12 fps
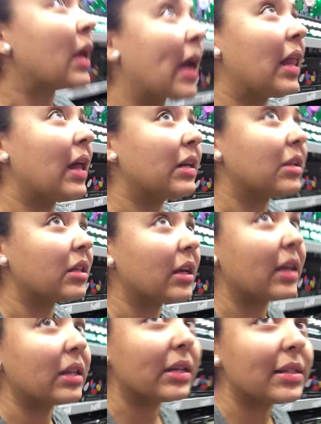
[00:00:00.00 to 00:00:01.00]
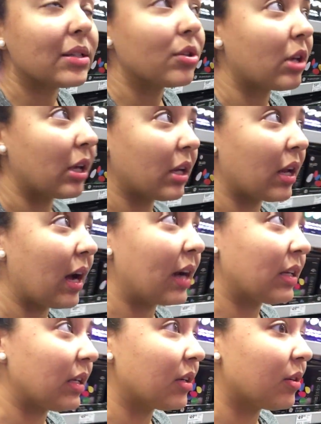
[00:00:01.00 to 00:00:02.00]
I like to at least look and get an
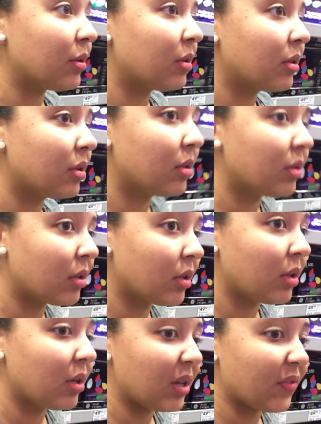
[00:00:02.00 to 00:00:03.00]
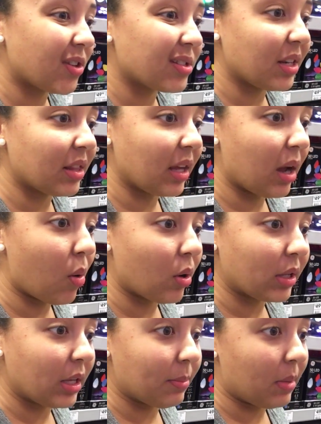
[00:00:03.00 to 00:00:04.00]
idea if there's anything I
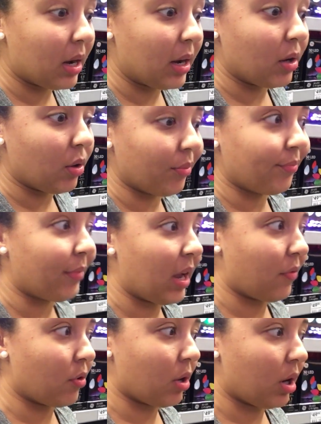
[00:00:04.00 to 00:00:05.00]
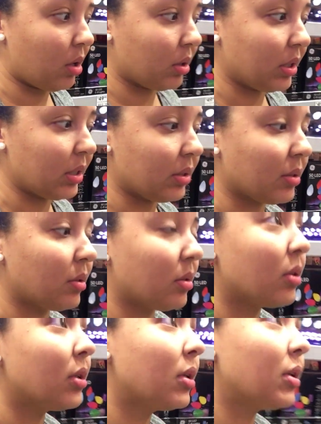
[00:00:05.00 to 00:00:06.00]
want to keep my eye on after the holidays.
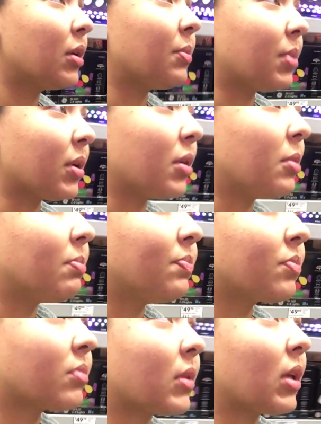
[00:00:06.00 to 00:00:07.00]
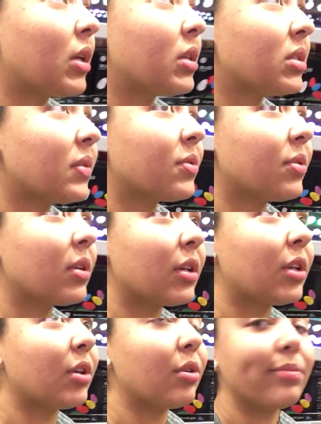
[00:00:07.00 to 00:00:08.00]
But yeah, this stuff's really
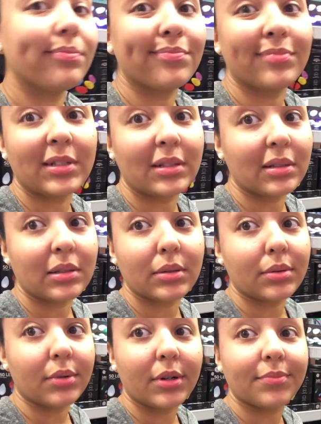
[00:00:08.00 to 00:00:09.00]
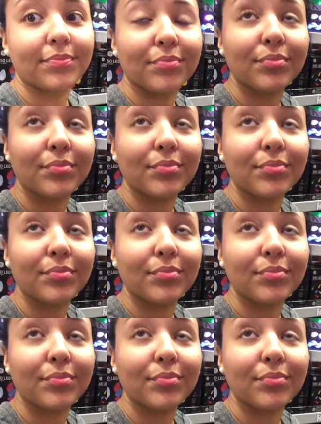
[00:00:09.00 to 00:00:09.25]
cute. I don't know.